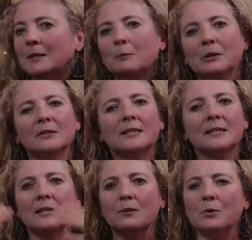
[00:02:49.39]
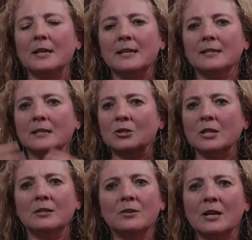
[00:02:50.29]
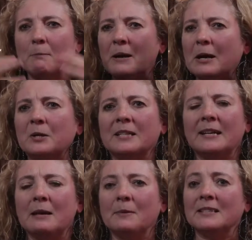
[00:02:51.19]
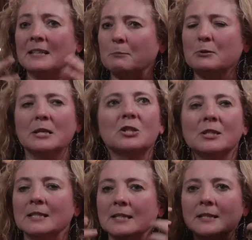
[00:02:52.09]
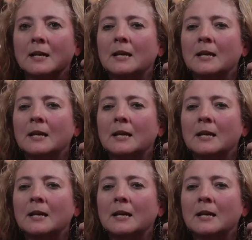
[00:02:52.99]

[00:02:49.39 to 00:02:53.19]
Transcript: politics and race and gender and power dynamics and oppression and